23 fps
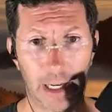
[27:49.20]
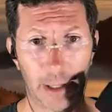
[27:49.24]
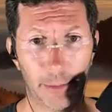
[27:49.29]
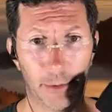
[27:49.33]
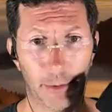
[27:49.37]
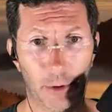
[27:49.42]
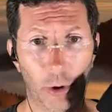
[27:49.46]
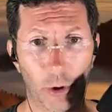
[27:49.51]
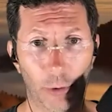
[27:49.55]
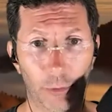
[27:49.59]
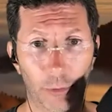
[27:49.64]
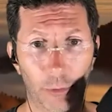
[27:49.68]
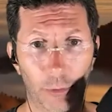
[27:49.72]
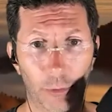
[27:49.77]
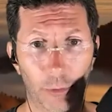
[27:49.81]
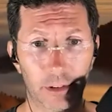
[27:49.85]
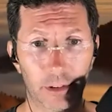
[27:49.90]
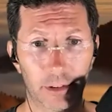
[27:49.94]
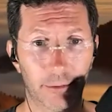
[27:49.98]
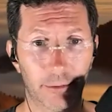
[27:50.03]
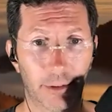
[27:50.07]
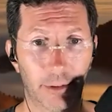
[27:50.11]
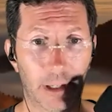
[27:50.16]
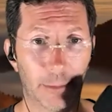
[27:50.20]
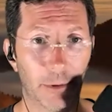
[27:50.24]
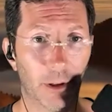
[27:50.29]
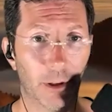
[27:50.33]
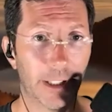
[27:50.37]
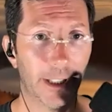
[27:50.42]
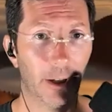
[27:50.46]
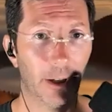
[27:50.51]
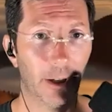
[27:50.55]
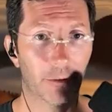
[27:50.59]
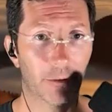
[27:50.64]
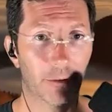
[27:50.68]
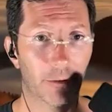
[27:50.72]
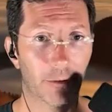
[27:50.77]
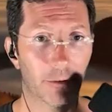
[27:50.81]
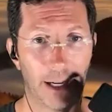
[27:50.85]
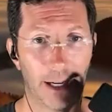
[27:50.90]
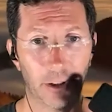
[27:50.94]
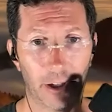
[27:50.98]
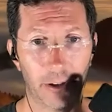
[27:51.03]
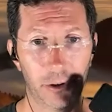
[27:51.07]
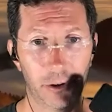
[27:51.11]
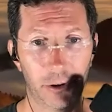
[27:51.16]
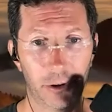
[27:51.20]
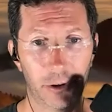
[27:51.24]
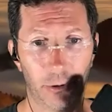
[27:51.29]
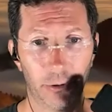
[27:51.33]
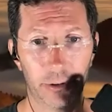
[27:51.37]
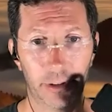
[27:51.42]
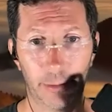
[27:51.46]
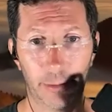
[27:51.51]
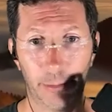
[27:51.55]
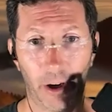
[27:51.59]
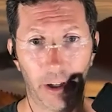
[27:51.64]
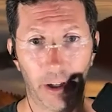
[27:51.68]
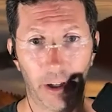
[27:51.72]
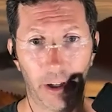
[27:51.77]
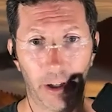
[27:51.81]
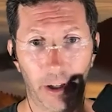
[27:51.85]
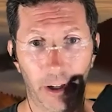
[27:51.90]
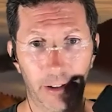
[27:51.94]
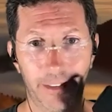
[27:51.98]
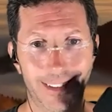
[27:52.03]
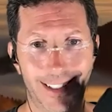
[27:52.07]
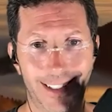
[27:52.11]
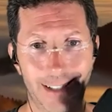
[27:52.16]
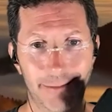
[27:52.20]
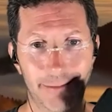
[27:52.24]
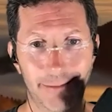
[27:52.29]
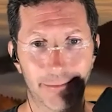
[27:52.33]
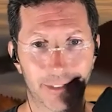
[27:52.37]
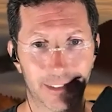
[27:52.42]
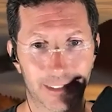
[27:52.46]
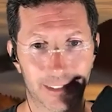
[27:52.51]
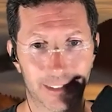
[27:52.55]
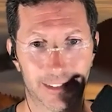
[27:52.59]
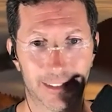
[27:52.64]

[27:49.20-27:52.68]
When I'm over, when I'm looking over my daughter's shoulder, I'm on it all the time.